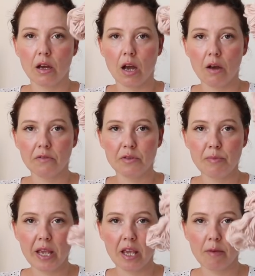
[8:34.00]
after
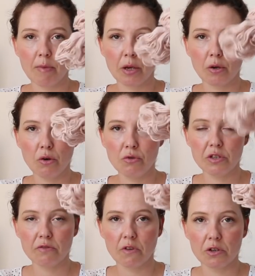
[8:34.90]
making my
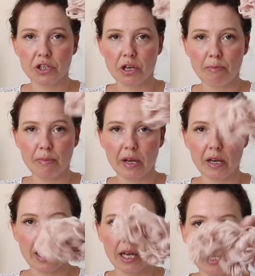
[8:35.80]
goldenrod
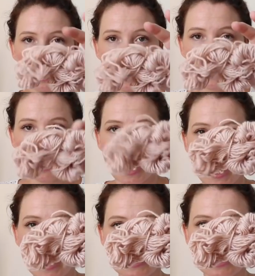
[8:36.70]
jumper
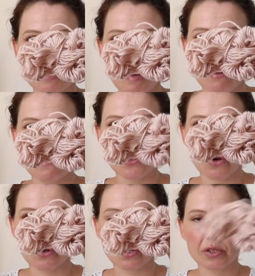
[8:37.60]
and the pair of
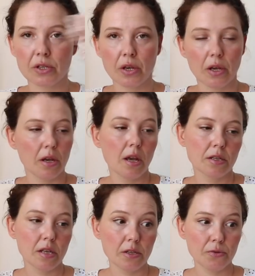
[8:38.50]
socks.
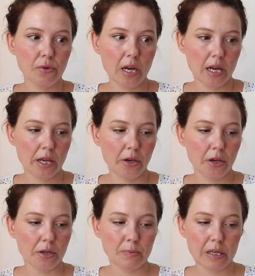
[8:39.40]
So that's really
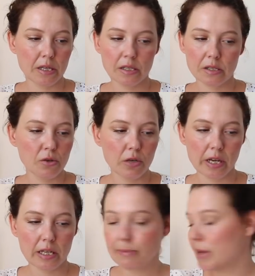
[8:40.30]
good because it's not
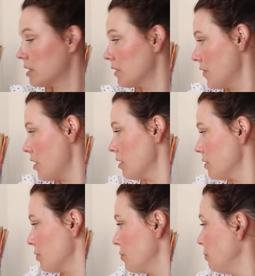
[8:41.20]
expensive yarn
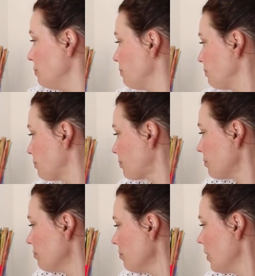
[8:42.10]
at all.
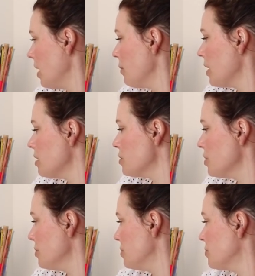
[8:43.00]
Anyway, I'll
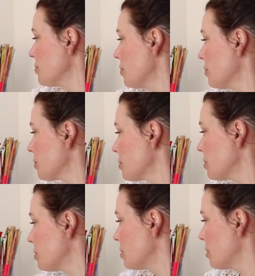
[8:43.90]
show you the
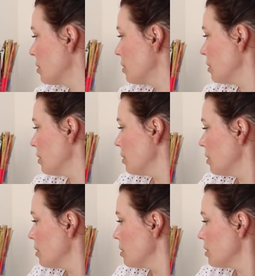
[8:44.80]
socks.
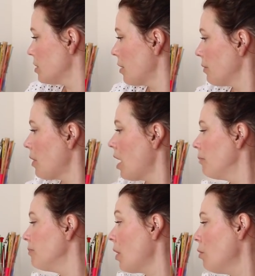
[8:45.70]
So
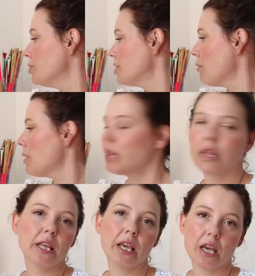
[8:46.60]
also
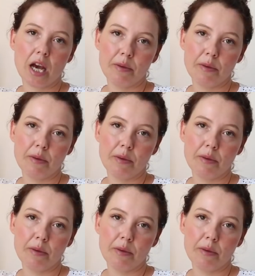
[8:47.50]
in the